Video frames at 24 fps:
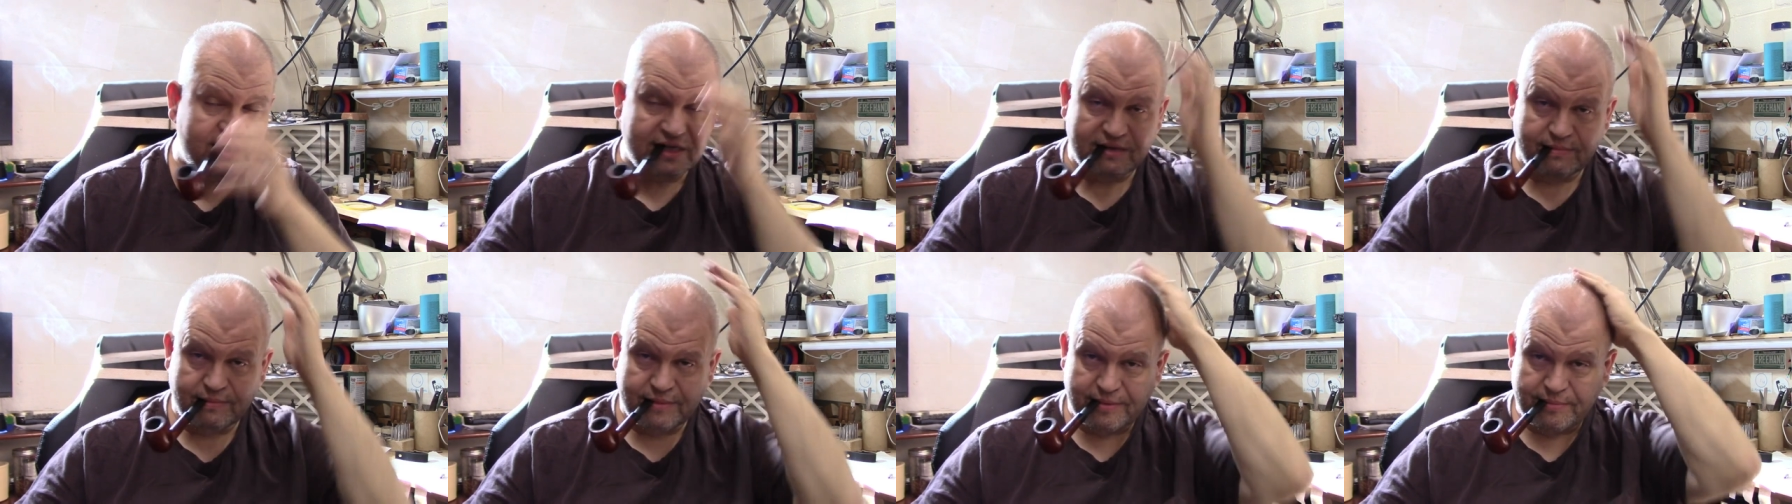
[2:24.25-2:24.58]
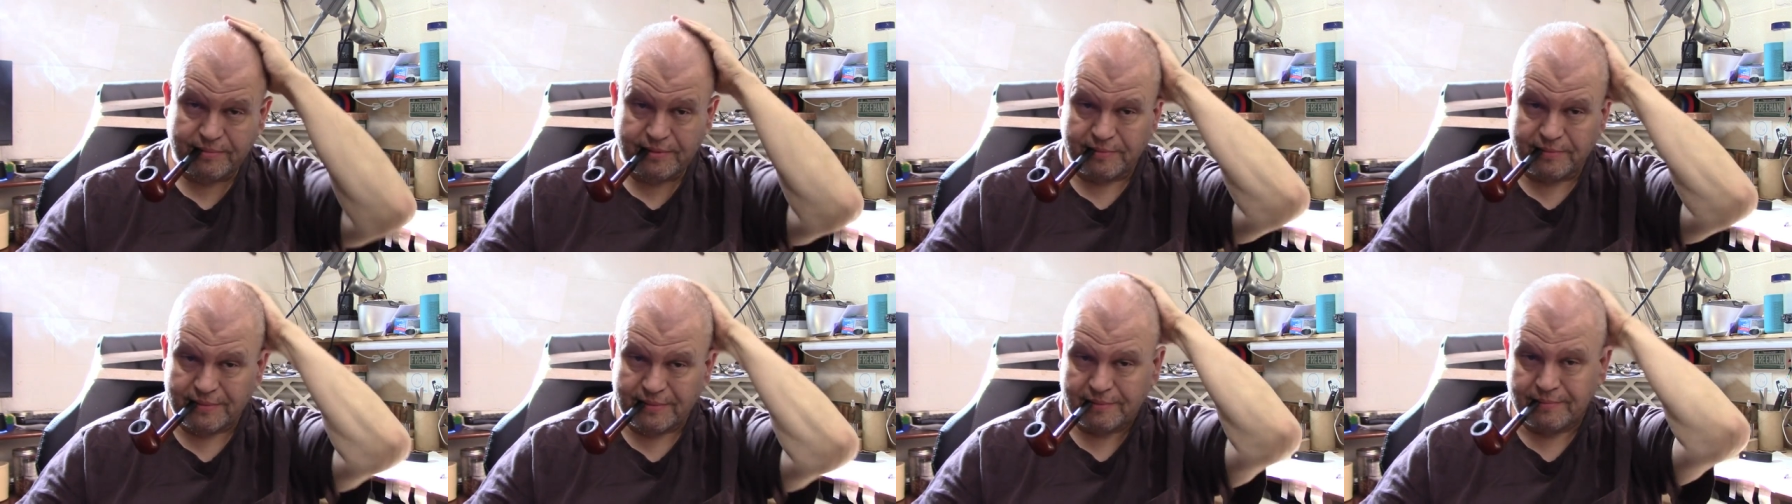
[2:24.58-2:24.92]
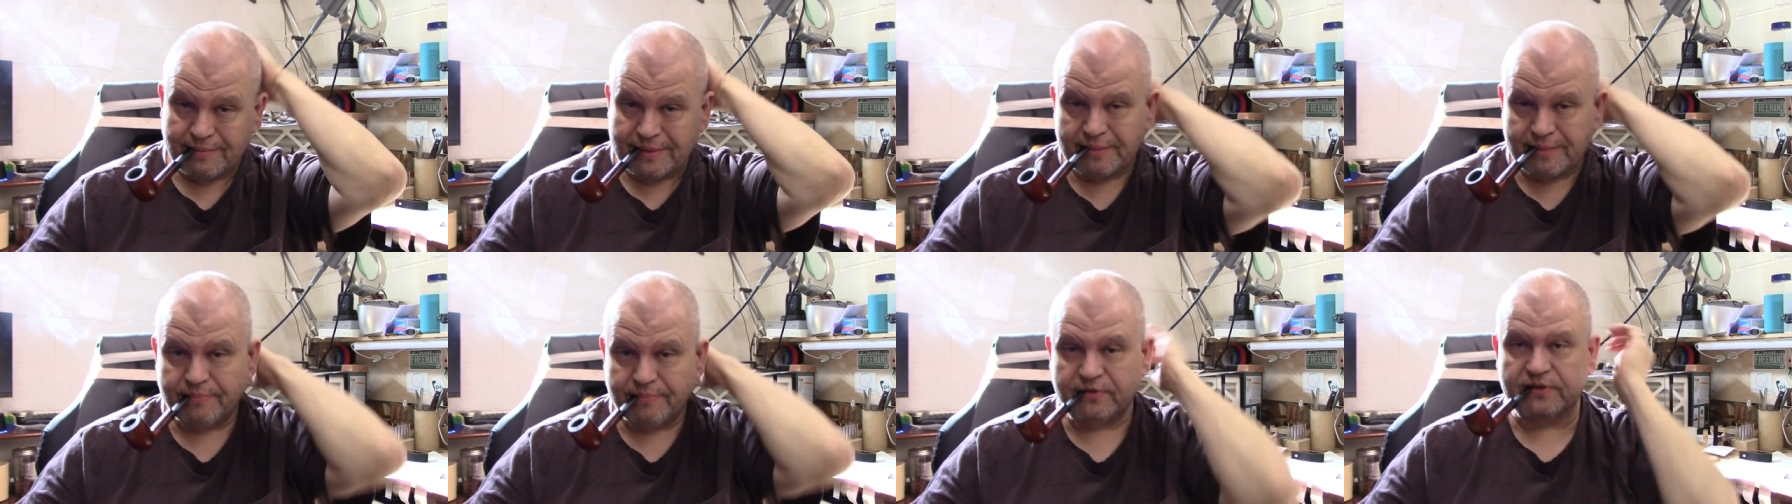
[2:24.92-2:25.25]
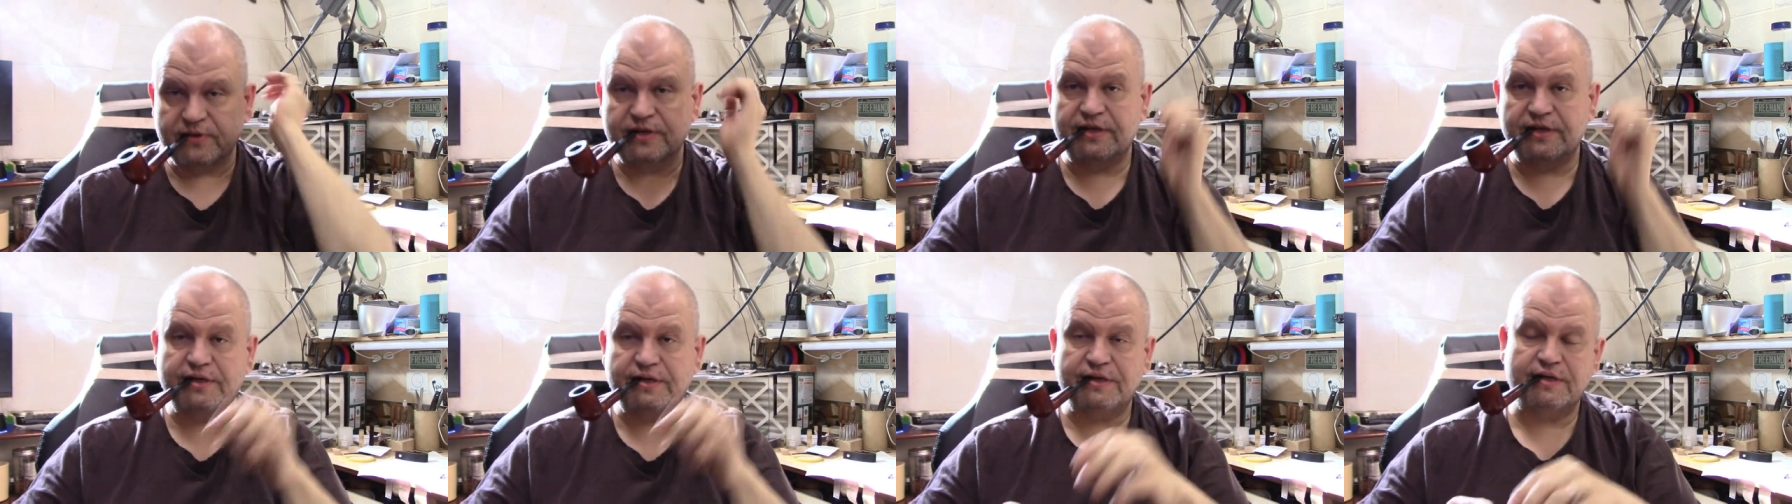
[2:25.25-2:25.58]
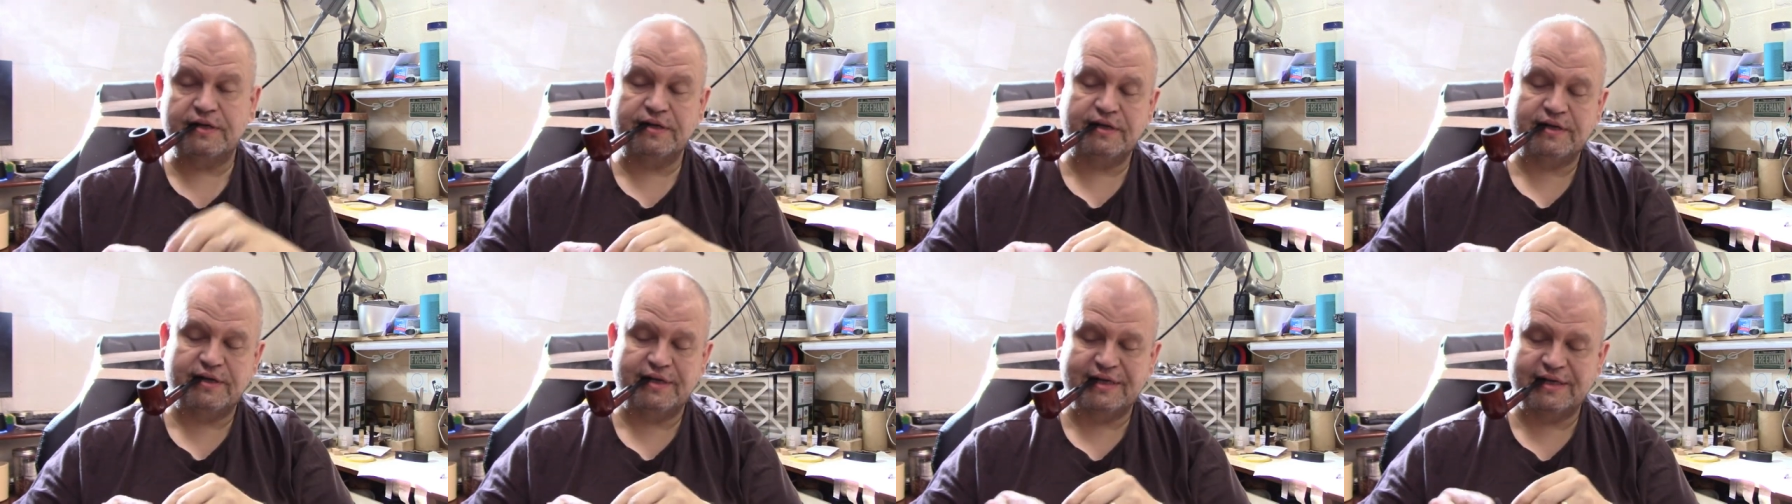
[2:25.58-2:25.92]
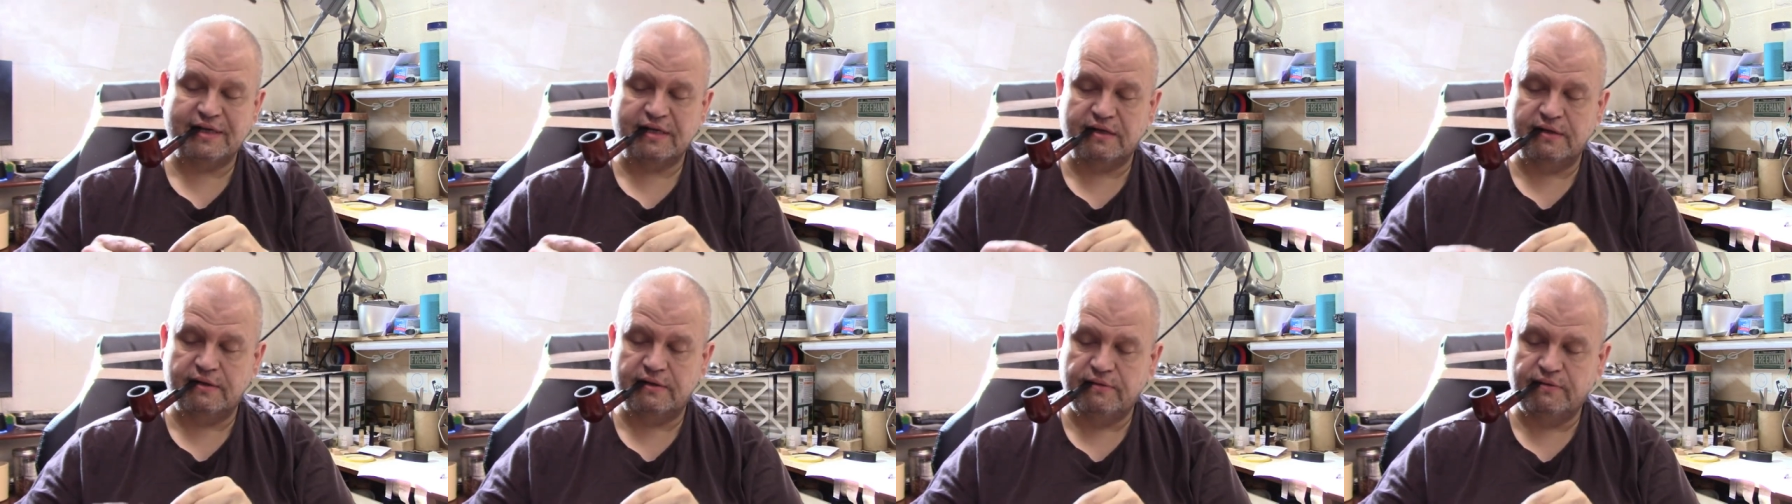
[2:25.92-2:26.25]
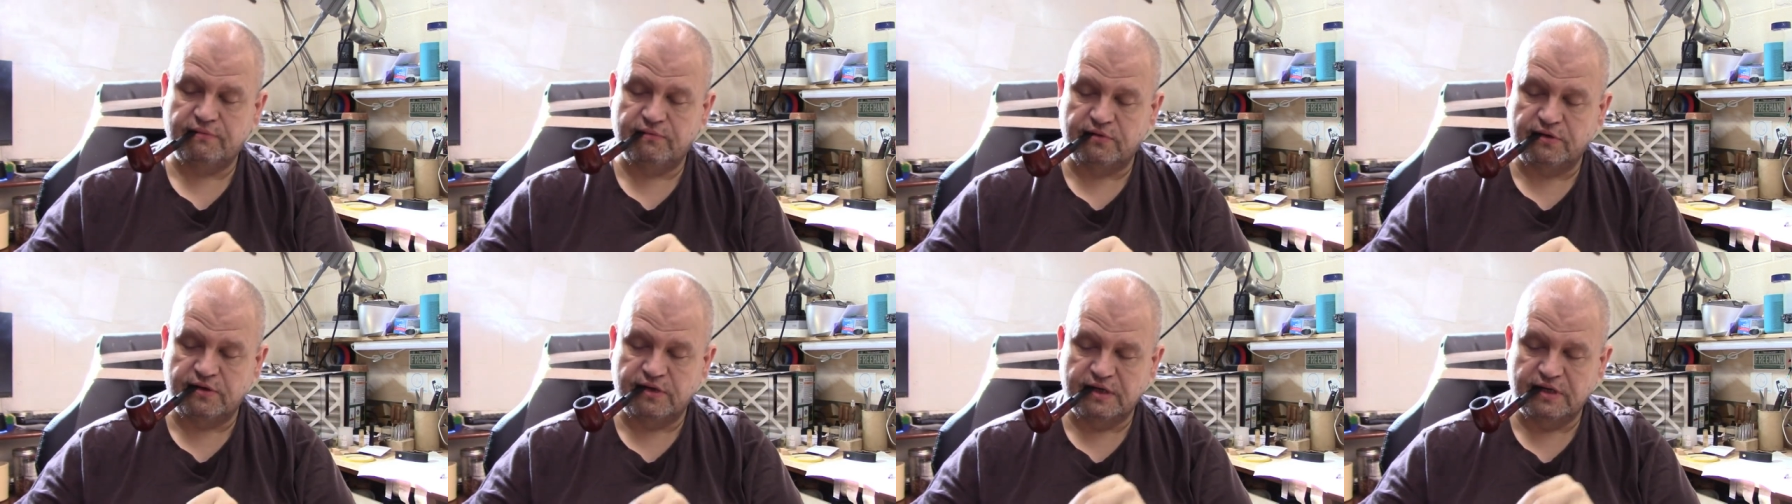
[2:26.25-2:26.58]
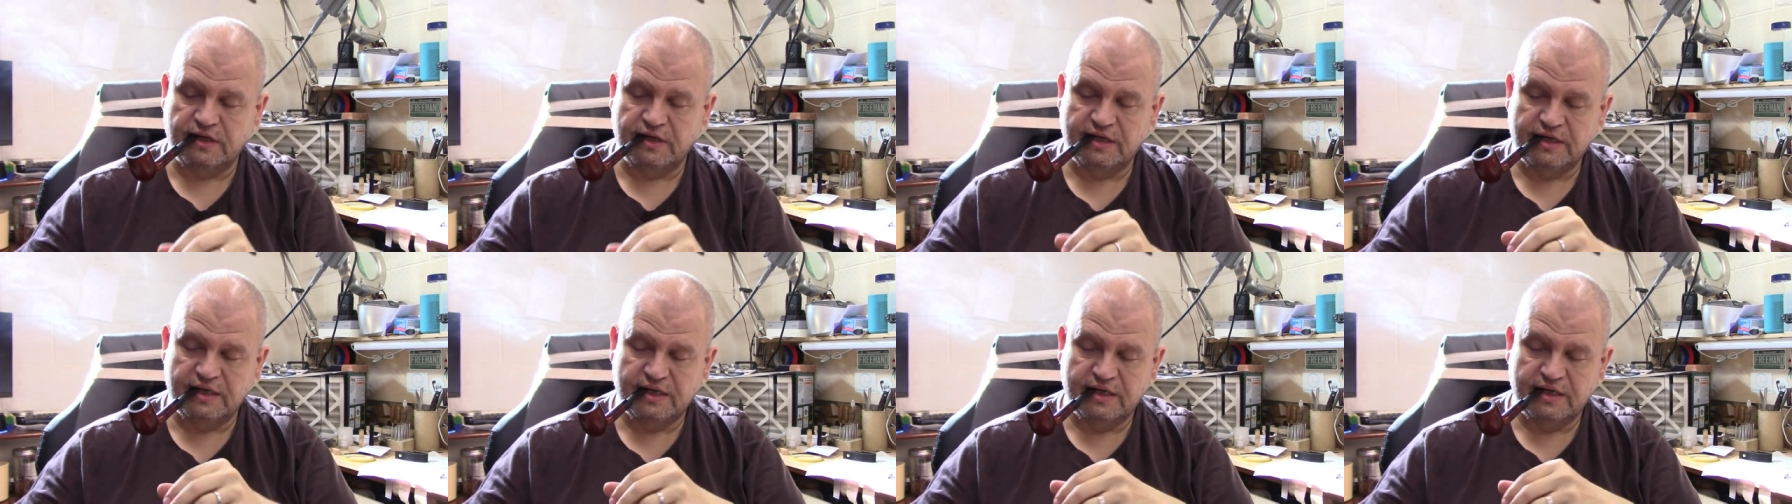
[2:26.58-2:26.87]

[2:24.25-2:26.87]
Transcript: And maybe my memory just isn't that good for,